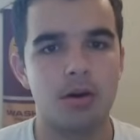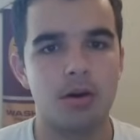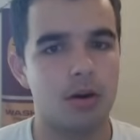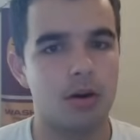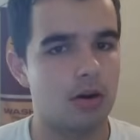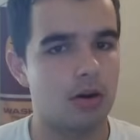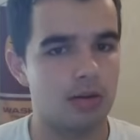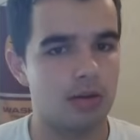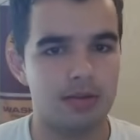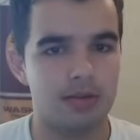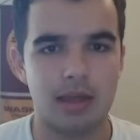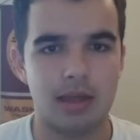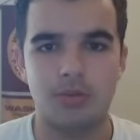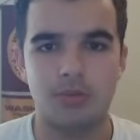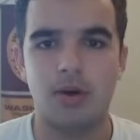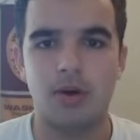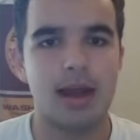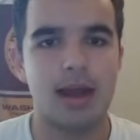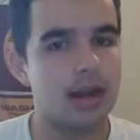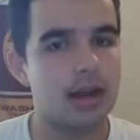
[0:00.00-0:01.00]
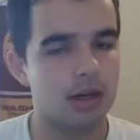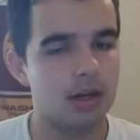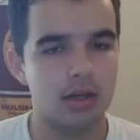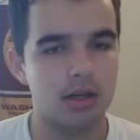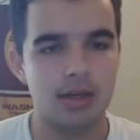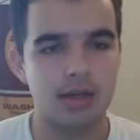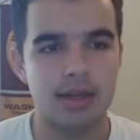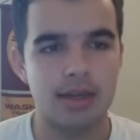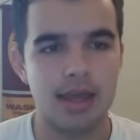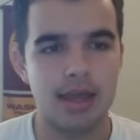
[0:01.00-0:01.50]
But Curtis Samuel had a
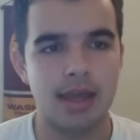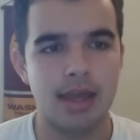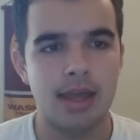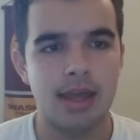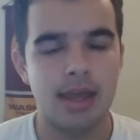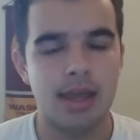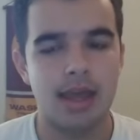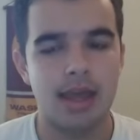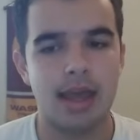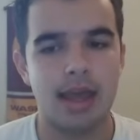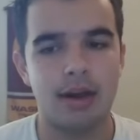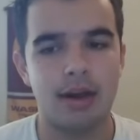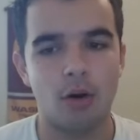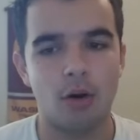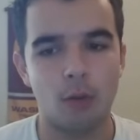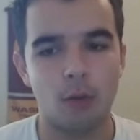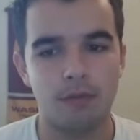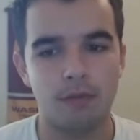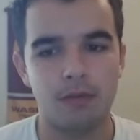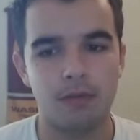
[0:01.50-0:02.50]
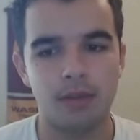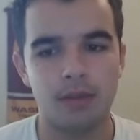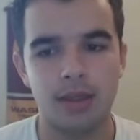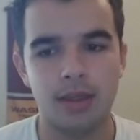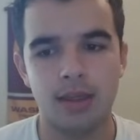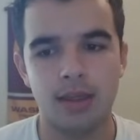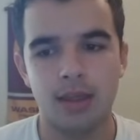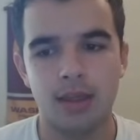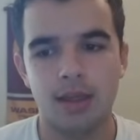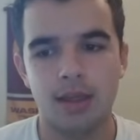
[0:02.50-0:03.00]
good day, and
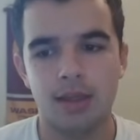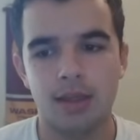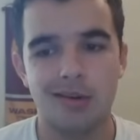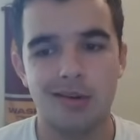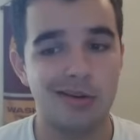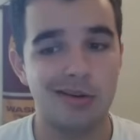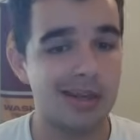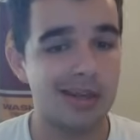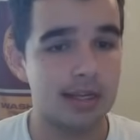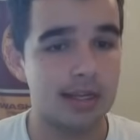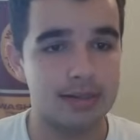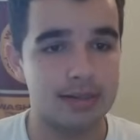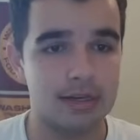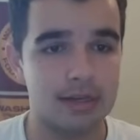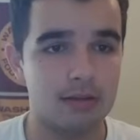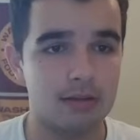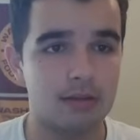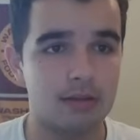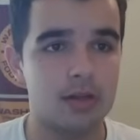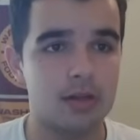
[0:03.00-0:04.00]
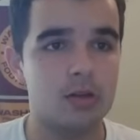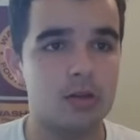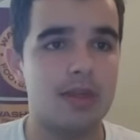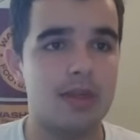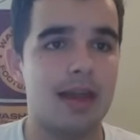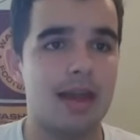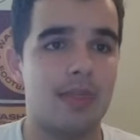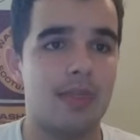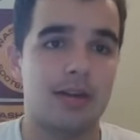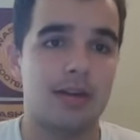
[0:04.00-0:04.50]
hopefully you know, he continues to
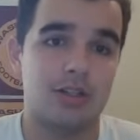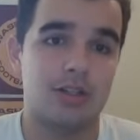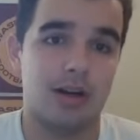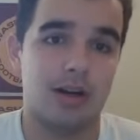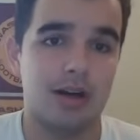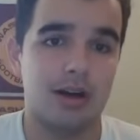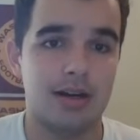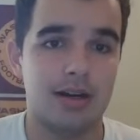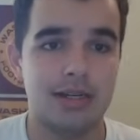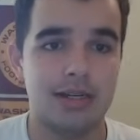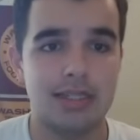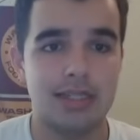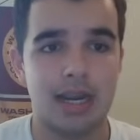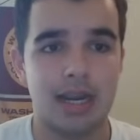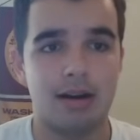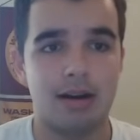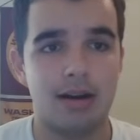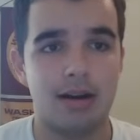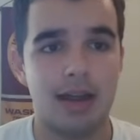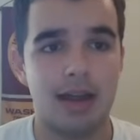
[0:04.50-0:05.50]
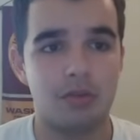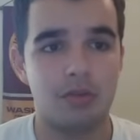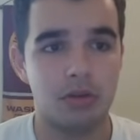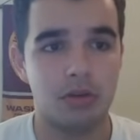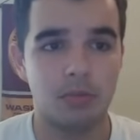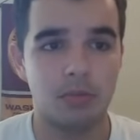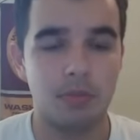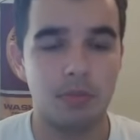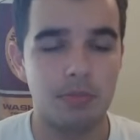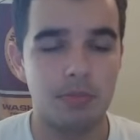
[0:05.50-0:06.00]
do that, and then Jahan and Terry have
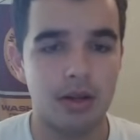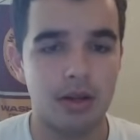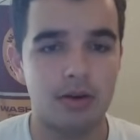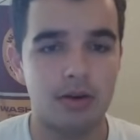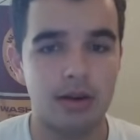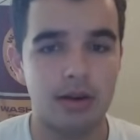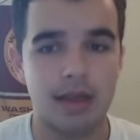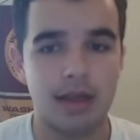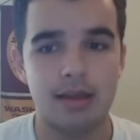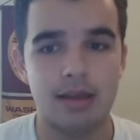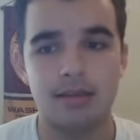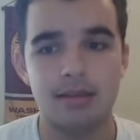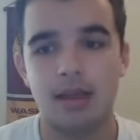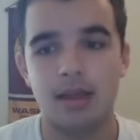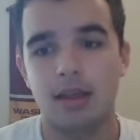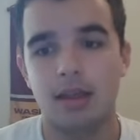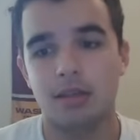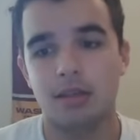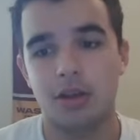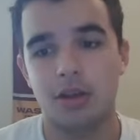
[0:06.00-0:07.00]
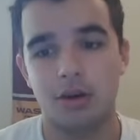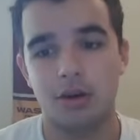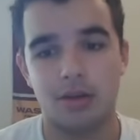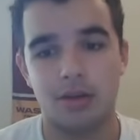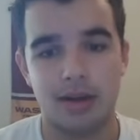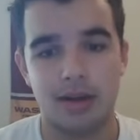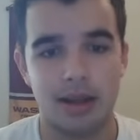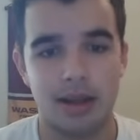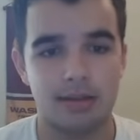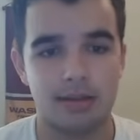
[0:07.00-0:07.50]
a little bit bigger days, you
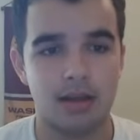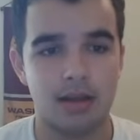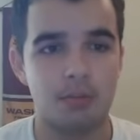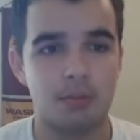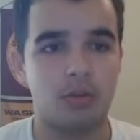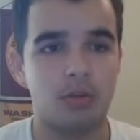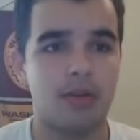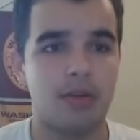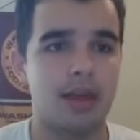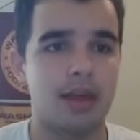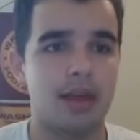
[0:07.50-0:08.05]
know, the next couple